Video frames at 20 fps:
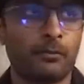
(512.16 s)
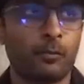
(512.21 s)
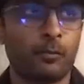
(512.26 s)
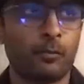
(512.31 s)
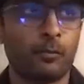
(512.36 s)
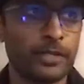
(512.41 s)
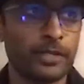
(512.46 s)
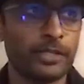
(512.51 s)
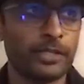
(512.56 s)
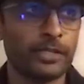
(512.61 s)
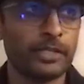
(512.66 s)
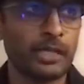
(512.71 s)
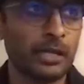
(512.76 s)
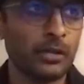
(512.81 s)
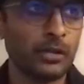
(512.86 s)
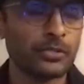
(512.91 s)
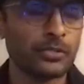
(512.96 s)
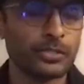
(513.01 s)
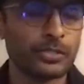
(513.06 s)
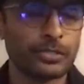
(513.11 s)
very
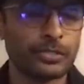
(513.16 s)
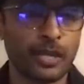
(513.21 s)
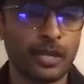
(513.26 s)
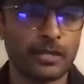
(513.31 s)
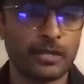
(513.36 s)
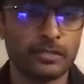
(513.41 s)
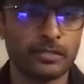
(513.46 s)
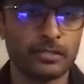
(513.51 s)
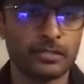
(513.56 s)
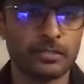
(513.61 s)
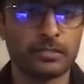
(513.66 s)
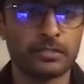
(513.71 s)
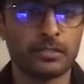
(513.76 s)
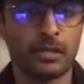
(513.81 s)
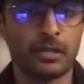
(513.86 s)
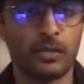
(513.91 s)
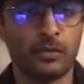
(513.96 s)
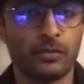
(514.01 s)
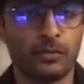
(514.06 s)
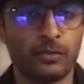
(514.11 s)
close to nine digits.
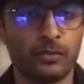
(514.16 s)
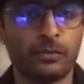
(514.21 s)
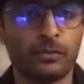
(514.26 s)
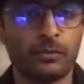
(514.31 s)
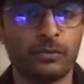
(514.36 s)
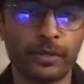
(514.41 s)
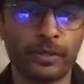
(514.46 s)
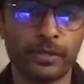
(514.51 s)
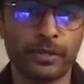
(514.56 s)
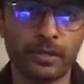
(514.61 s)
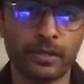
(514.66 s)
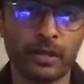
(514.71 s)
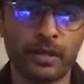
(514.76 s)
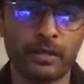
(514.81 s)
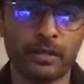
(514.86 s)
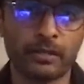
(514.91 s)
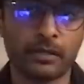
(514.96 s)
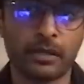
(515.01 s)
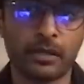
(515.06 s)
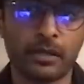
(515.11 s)
So we're
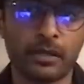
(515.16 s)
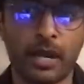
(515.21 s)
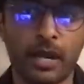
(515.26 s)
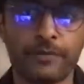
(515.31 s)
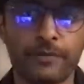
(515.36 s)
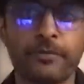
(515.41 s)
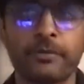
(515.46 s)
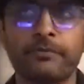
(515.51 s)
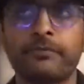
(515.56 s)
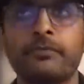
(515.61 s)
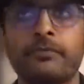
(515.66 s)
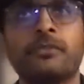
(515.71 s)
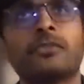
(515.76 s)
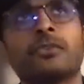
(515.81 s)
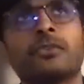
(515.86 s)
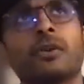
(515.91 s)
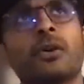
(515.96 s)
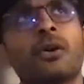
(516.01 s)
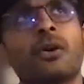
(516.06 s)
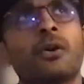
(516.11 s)
there, and we've
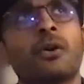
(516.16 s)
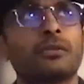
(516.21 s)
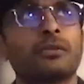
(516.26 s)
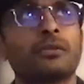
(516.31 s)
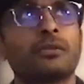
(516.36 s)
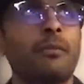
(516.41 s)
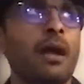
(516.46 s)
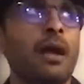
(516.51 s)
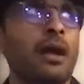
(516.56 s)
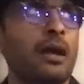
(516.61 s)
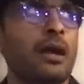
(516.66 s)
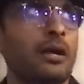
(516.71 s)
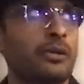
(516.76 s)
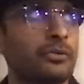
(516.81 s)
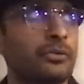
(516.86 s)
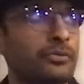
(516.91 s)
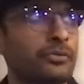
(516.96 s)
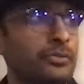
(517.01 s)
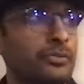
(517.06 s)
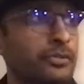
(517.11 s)
grown
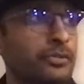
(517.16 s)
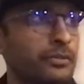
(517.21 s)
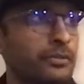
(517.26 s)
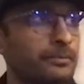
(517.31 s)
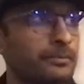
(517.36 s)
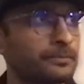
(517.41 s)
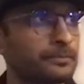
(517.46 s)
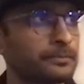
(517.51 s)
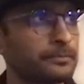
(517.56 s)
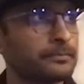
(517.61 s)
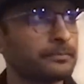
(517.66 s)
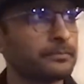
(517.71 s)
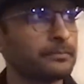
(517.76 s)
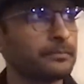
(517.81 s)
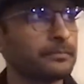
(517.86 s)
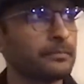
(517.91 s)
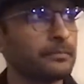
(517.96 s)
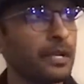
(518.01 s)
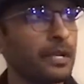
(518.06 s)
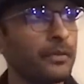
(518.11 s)
about
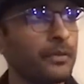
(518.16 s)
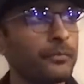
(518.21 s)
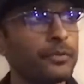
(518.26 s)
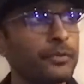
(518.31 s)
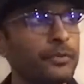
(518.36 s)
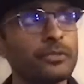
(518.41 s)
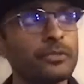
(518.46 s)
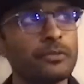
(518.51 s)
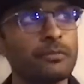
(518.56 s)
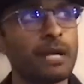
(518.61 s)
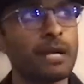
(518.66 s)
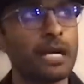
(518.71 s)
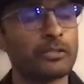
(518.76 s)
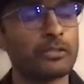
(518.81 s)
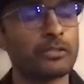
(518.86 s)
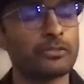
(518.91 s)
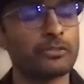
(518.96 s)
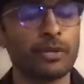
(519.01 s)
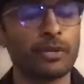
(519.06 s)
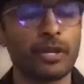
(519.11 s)
we grew
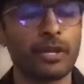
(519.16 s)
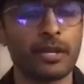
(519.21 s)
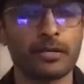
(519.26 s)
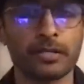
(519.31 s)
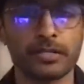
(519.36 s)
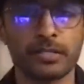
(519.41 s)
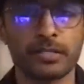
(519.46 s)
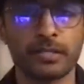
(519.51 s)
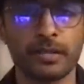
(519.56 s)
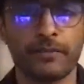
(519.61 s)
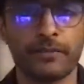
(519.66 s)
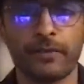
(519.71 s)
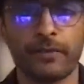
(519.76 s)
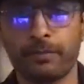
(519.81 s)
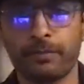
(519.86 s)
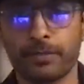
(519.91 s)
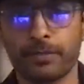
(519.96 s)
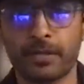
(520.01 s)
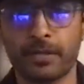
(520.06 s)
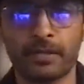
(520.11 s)
about
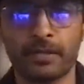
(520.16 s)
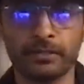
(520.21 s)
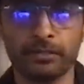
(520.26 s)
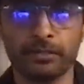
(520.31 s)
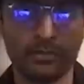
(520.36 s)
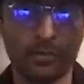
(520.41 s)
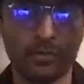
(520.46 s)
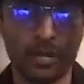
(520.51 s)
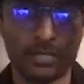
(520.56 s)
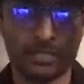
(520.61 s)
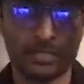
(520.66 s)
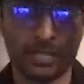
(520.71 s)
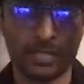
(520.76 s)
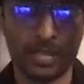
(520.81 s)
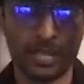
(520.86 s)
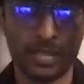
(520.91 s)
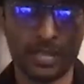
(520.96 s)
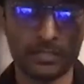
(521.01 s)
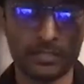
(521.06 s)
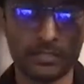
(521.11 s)
370% in the US
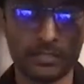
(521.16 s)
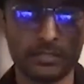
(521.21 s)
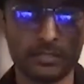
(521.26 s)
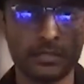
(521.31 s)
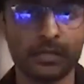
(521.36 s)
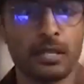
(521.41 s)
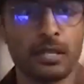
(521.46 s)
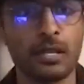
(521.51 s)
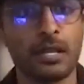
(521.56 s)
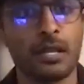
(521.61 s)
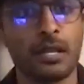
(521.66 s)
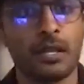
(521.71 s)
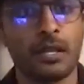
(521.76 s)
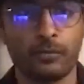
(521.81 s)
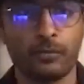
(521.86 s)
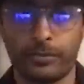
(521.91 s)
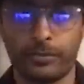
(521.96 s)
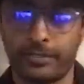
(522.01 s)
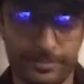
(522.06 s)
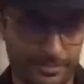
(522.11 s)
last year,
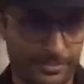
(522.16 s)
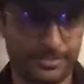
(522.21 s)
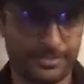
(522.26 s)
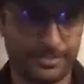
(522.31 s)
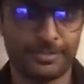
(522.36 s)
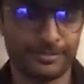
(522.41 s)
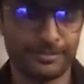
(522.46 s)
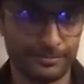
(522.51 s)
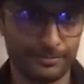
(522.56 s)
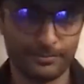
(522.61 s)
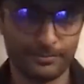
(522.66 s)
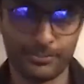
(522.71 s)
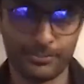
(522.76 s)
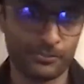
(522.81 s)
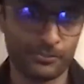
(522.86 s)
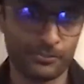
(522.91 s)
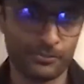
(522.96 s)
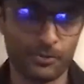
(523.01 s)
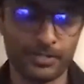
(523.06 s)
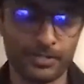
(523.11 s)
which is which
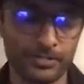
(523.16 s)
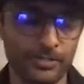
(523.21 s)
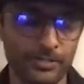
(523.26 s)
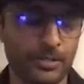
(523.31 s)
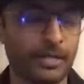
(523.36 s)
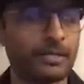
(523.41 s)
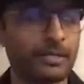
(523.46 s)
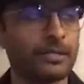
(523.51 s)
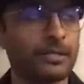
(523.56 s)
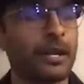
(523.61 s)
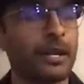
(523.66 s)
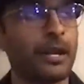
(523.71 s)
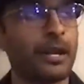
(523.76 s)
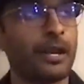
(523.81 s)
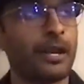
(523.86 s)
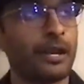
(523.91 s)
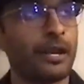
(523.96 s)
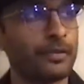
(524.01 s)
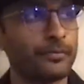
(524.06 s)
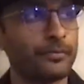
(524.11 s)
is crazy, right?
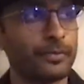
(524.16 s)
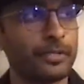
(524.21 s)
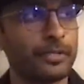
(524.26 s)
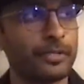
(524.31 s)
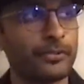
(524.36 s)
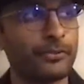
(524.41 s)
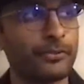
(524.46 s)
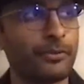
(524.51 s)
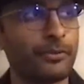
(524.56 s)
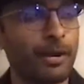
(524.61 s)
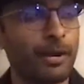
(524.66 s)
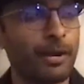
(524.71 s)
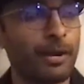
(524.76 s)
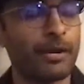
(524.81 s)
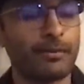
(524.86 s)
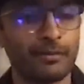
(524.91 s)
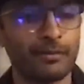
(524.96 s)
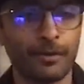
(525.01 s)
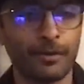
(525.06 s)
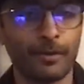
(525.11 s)
And we grew
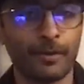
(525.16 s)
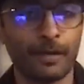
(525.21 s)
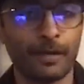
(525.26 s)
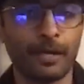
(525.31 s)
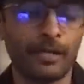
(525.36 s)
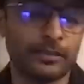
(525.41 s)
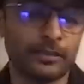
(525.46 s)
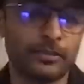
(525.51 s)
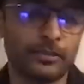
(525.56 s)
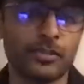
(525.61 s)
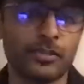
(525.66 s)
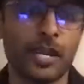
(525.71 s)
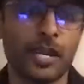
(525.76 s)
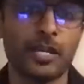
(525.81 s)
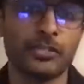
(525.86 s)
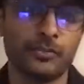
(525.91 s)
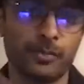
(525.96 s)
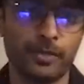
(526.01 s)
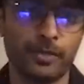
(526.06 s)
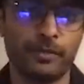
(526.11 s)
about at the
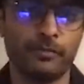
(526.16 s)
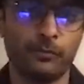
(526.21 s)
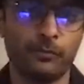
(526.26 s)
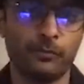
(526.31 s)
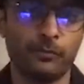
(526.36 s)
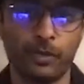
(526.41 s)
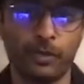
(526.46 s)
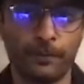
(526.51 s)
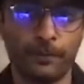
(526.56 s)
size we